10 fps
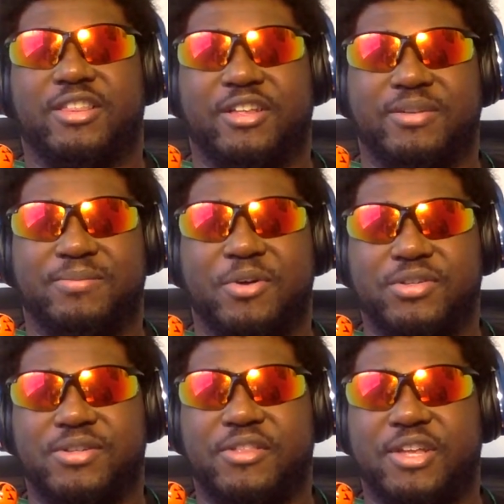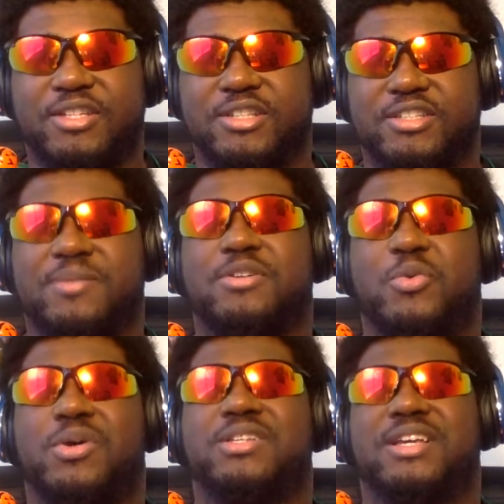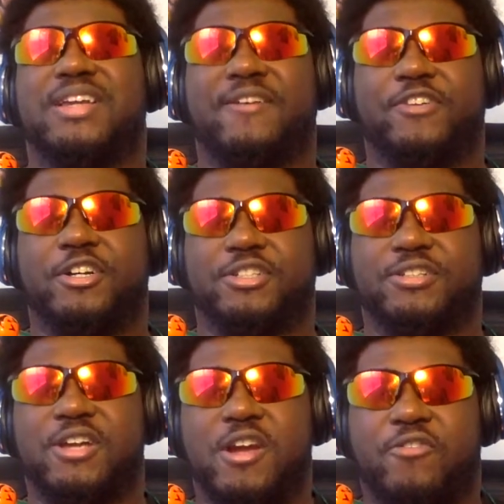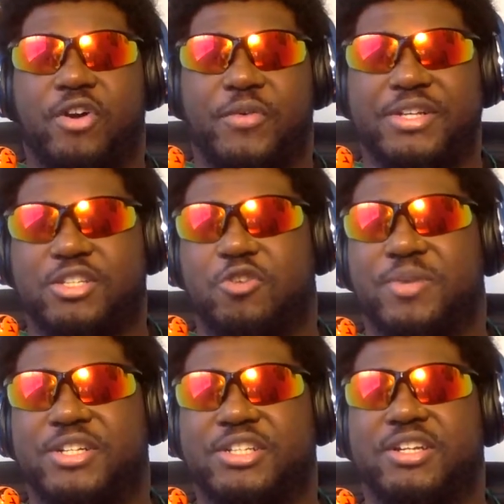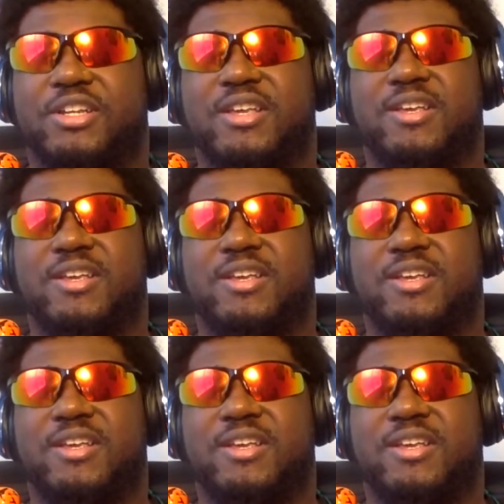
And most of the things in this episode was a diversion for a rescue mission.